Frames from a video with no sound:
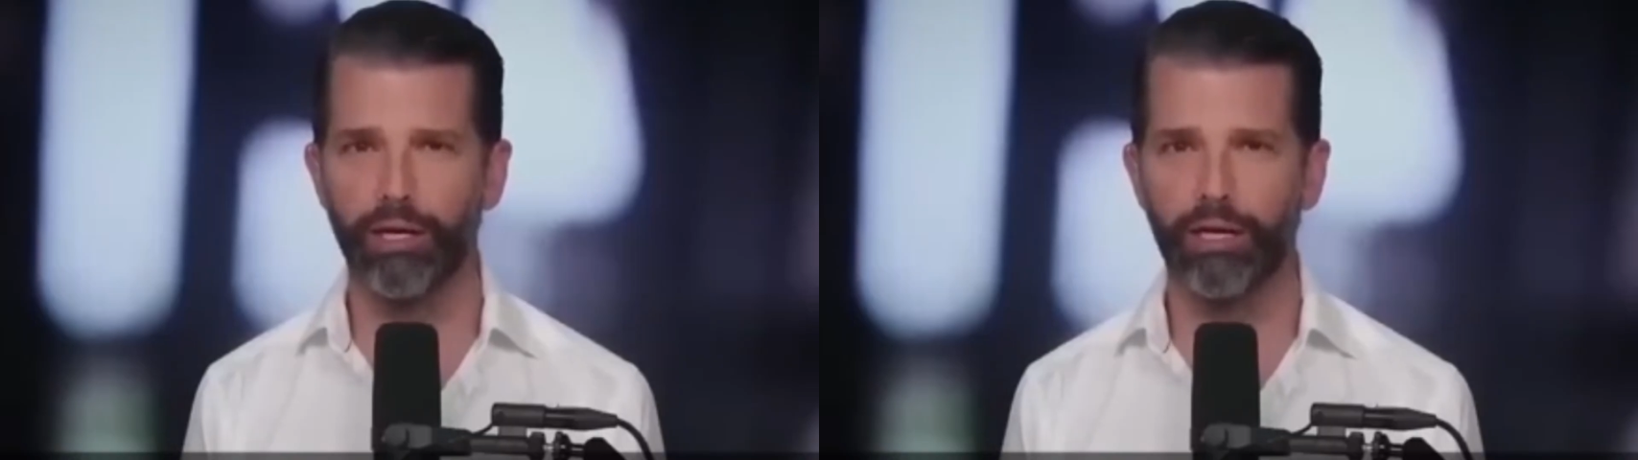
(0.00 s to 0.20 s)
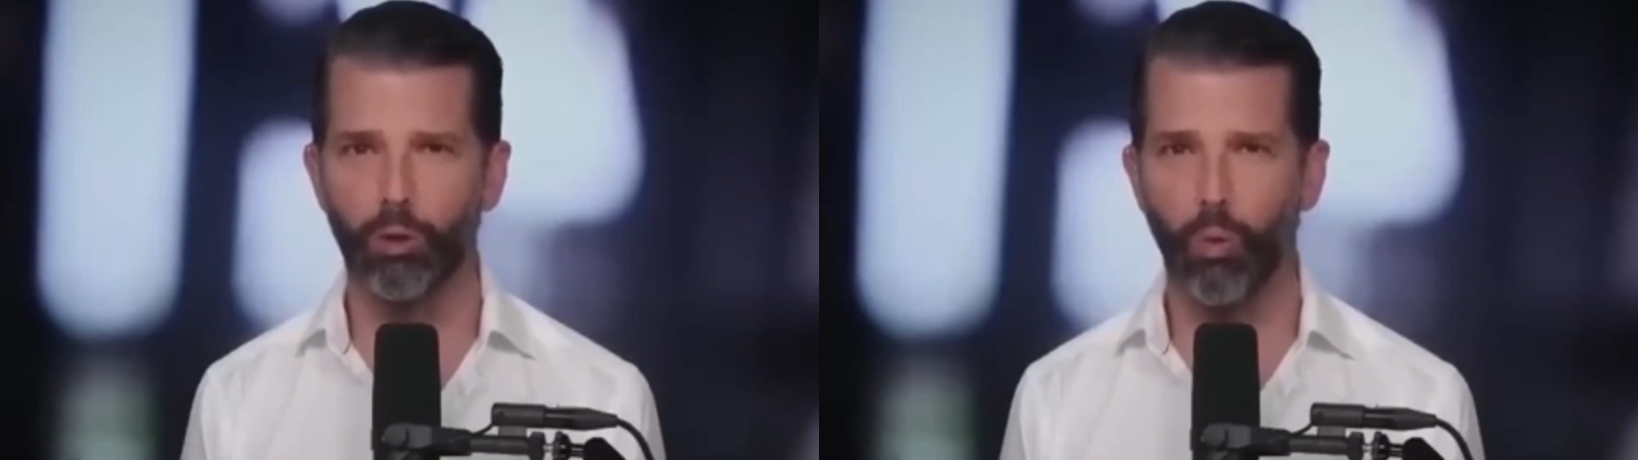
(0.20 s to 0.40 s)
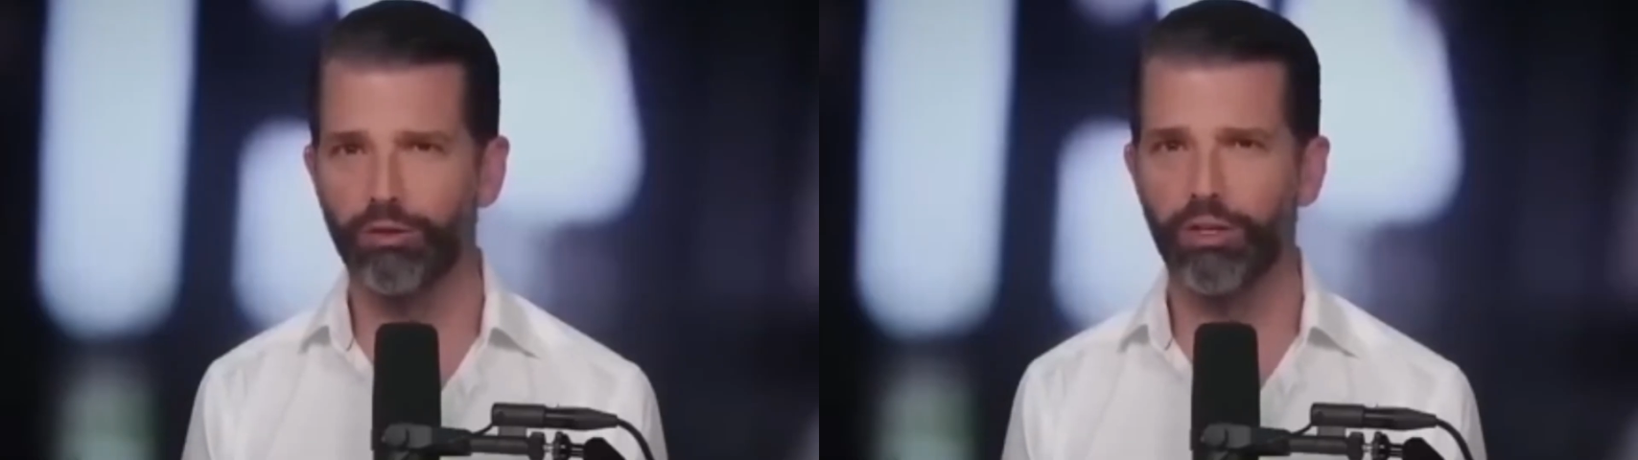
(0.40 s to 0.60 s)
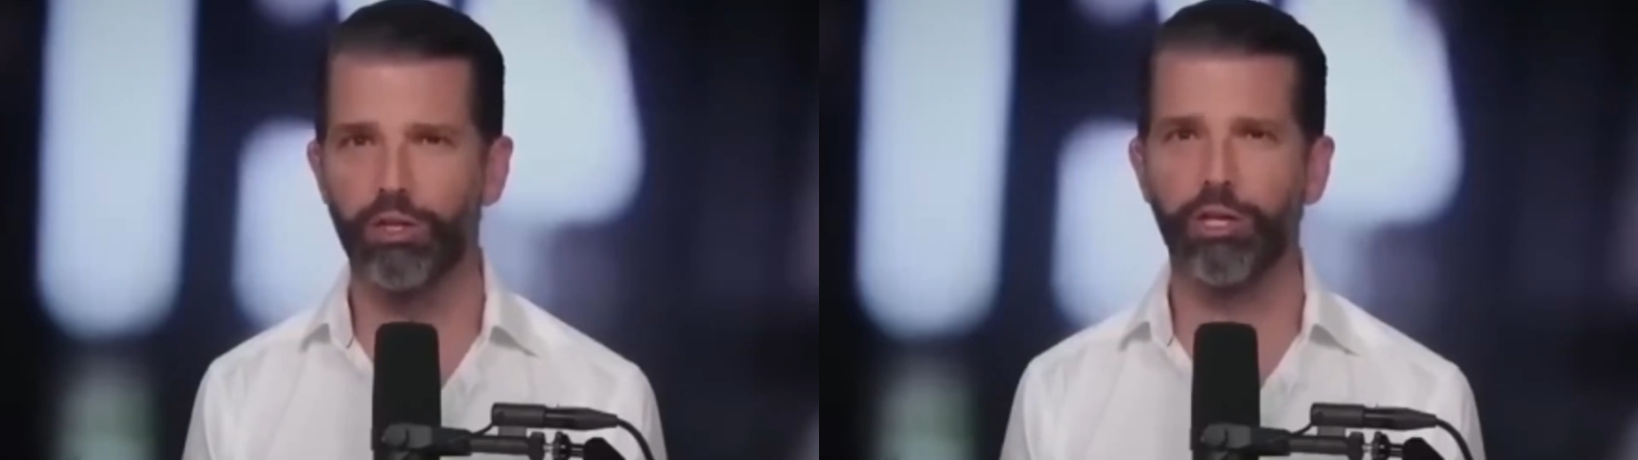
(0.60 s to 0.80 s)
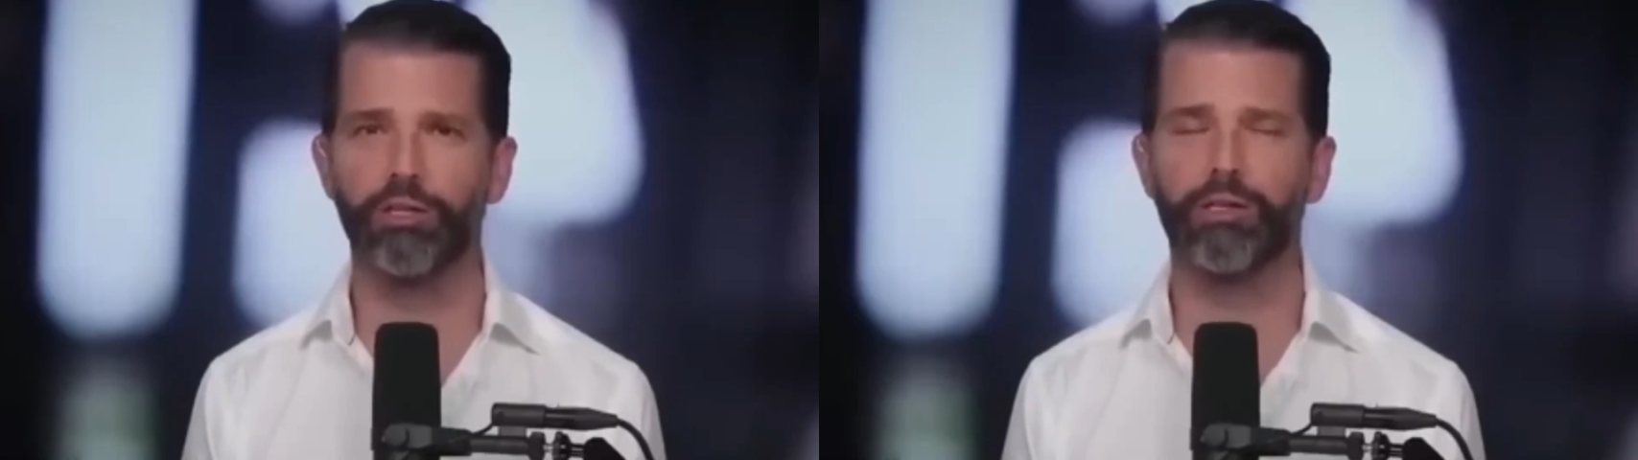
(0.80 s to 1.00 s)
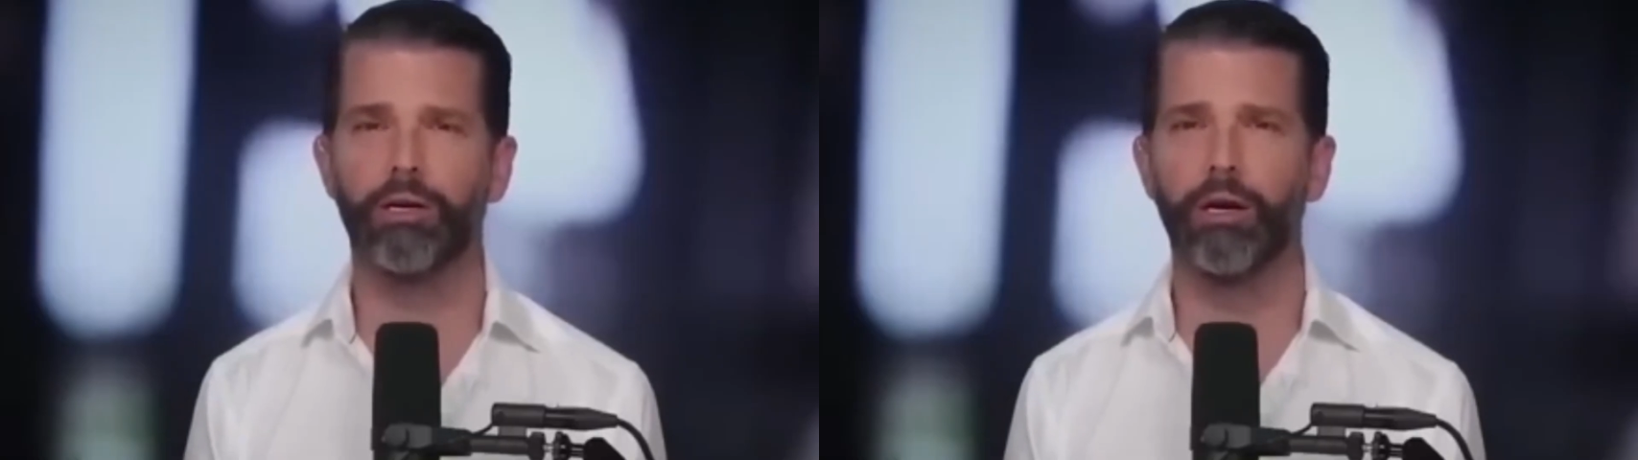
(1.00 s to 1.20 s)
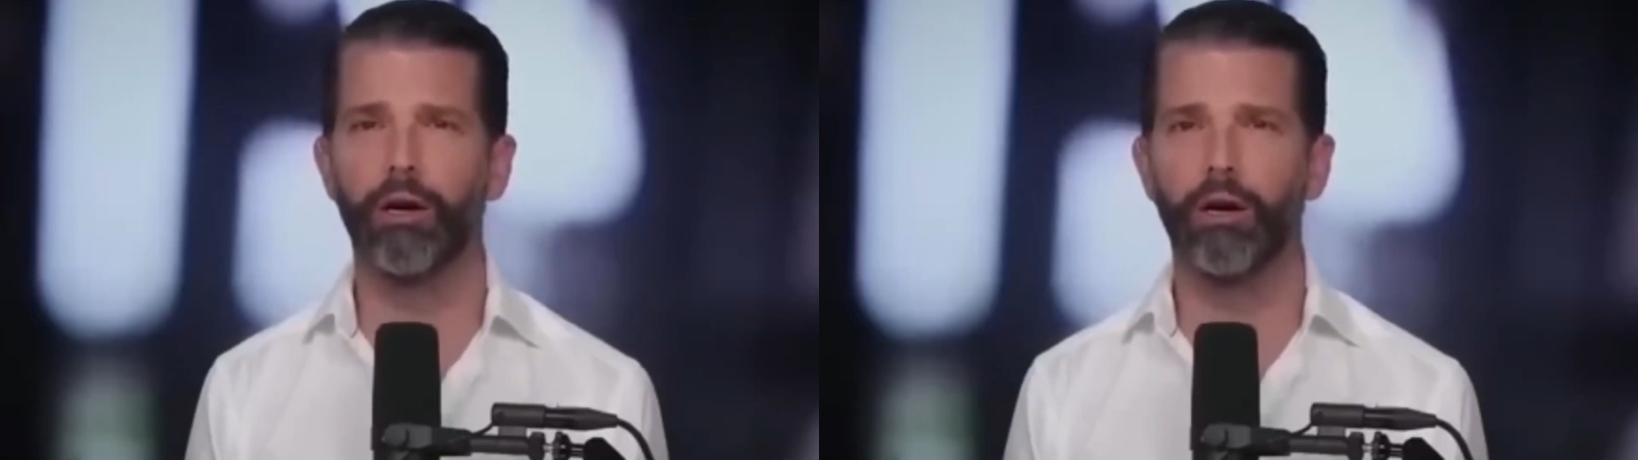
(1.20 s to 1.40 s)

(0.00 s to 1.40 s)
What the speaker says: everything she went through with her